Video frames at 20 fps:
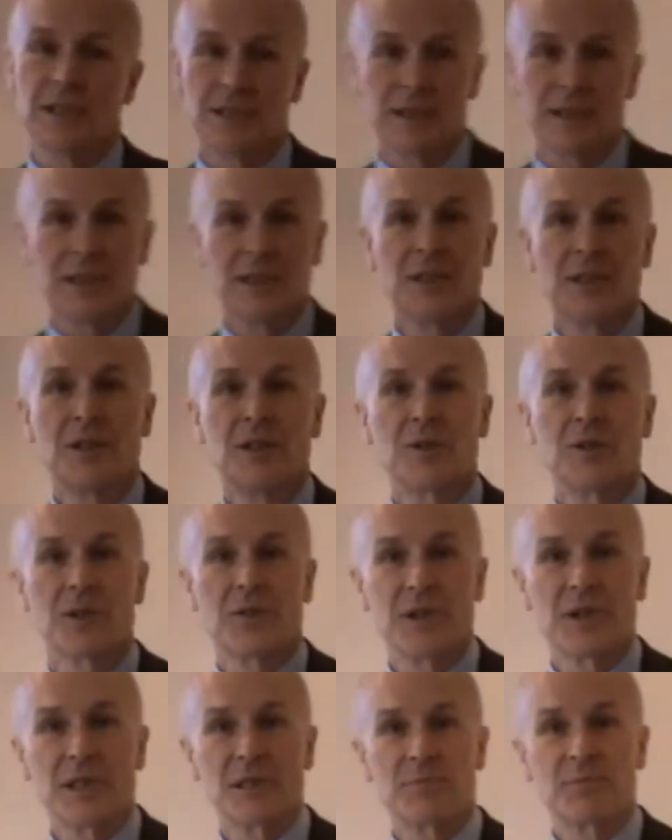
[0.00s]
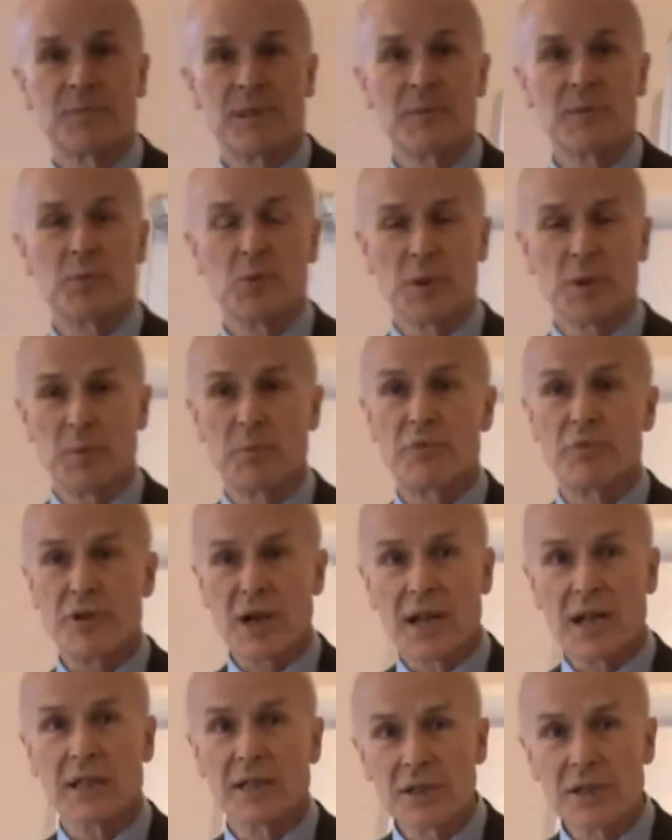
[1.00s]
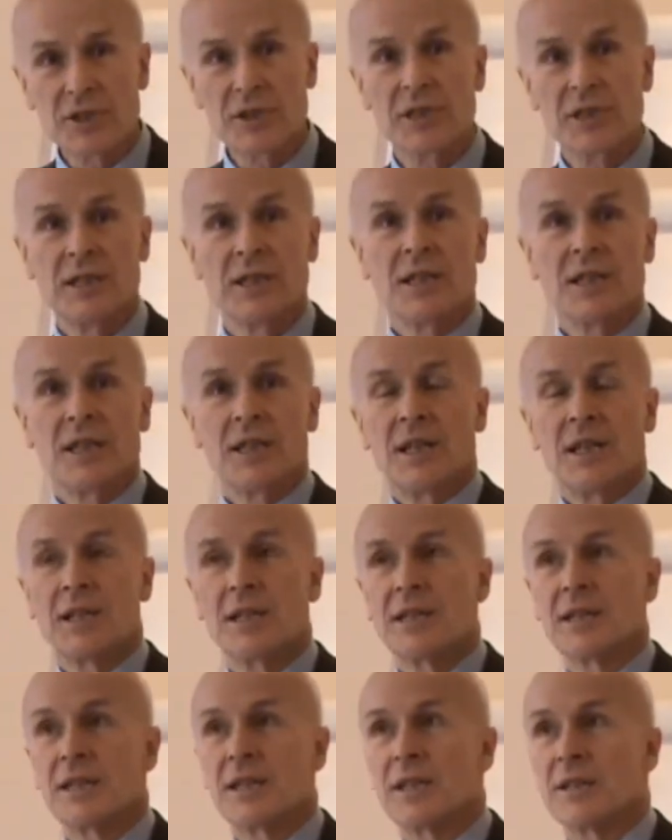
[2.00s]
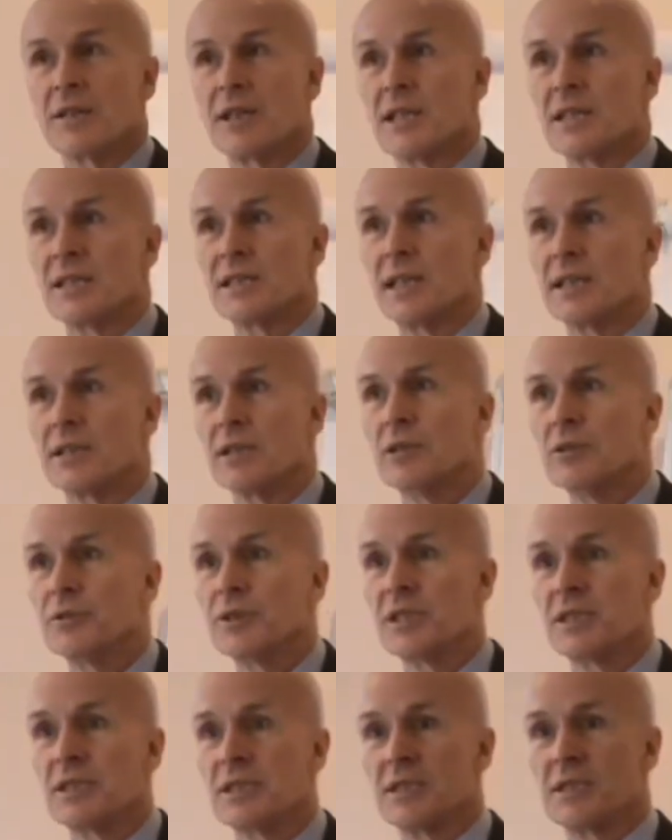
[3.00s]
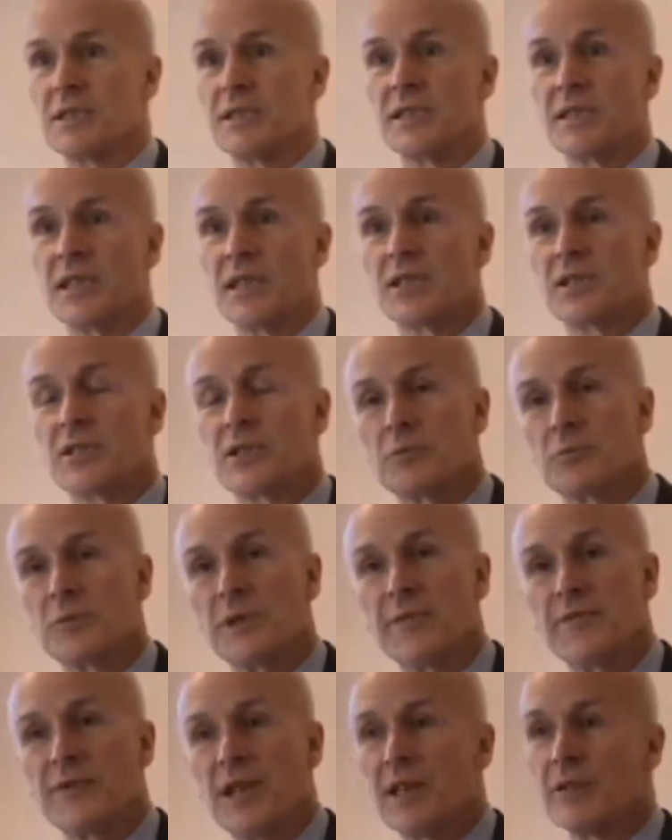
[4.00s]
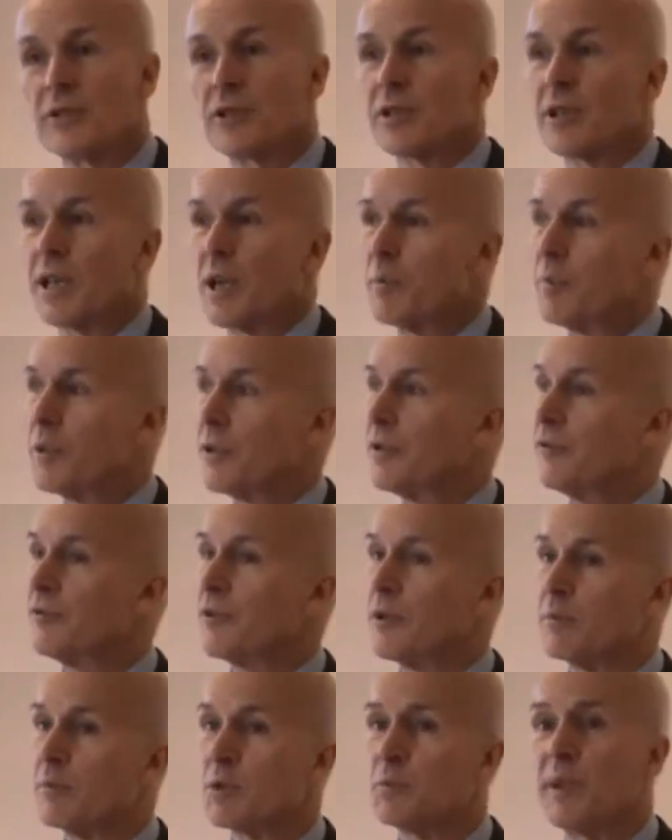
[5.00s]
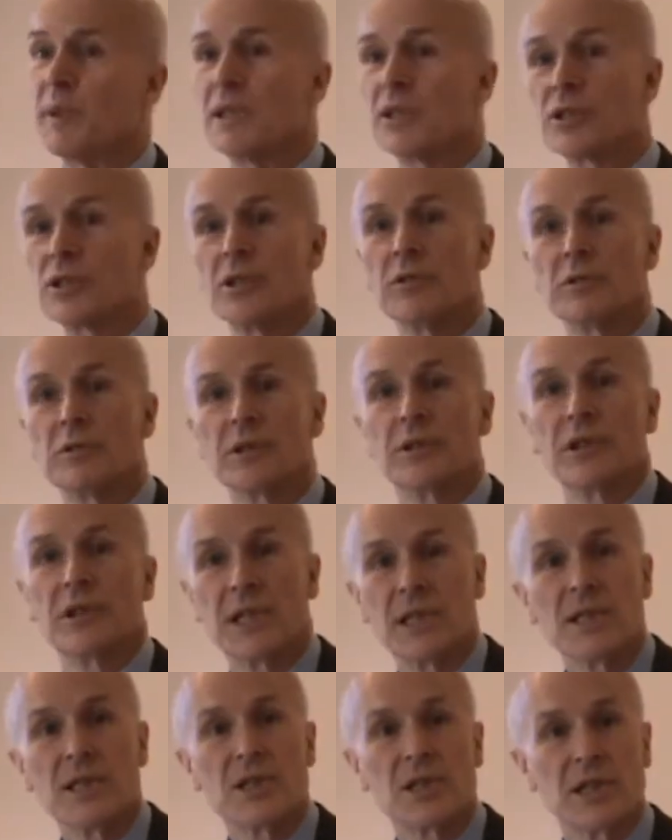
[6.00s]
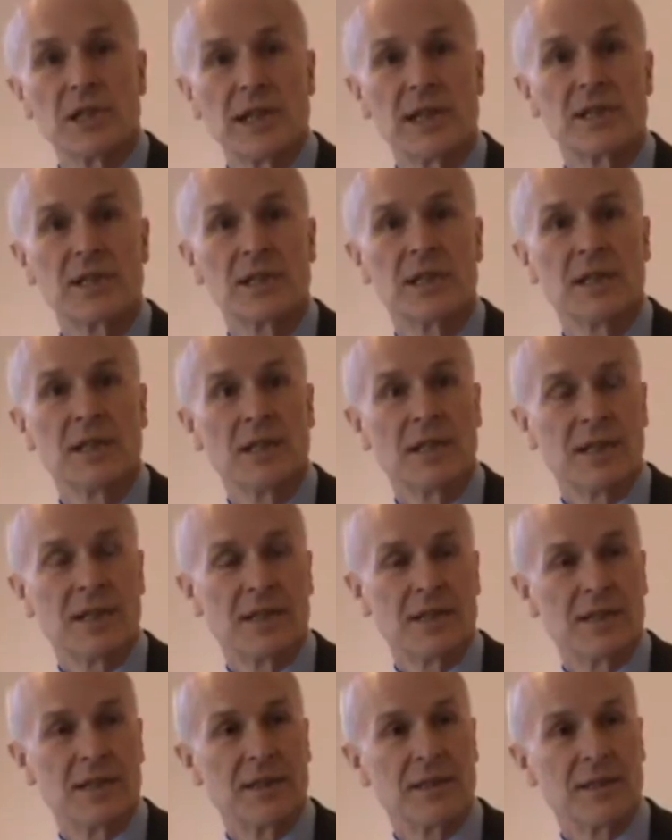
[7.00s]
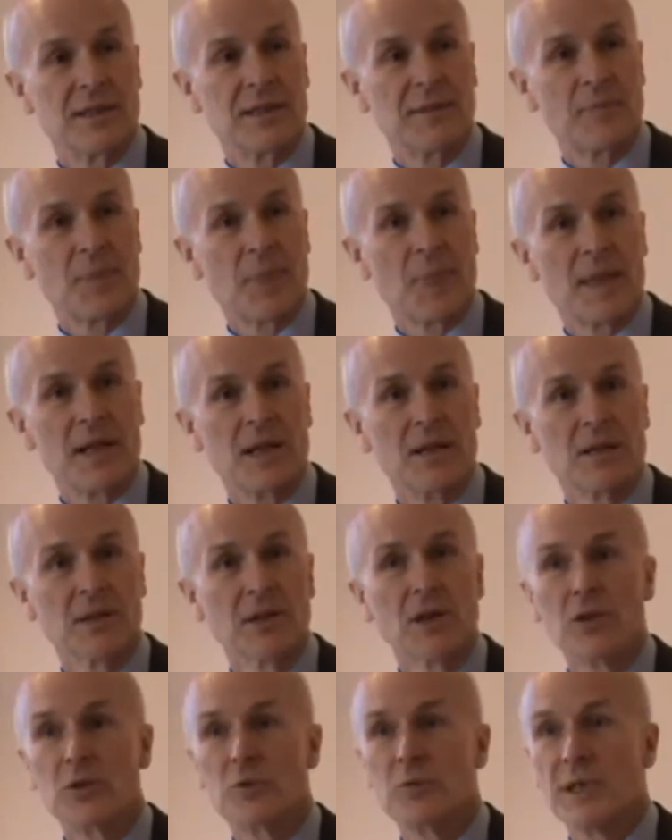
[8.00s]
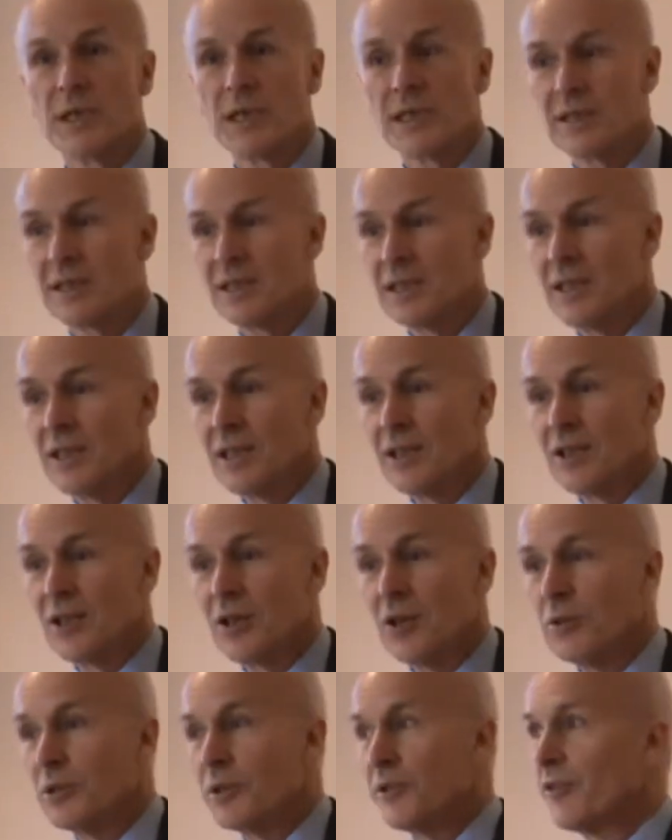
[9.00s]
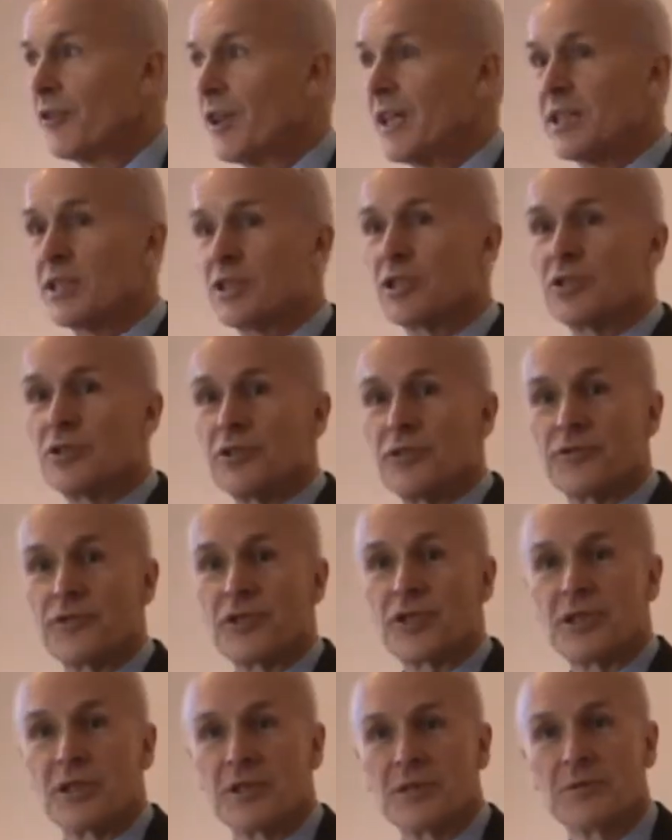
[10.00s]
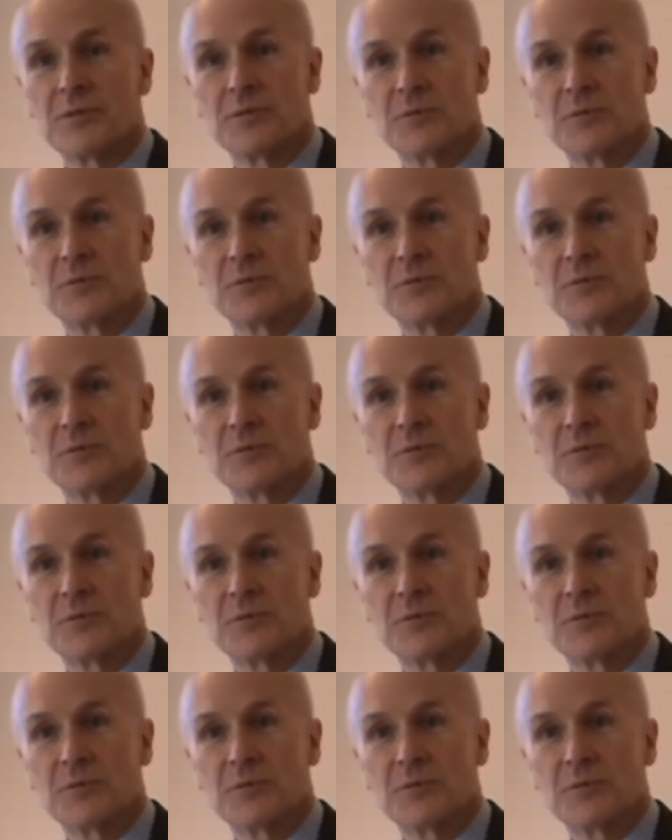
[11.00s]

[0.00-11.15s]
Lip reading: and all of these people with brands, they said, oh, this is a disaster. We've now got our perfumes being sold on the internet, along with all the fake stuff. So,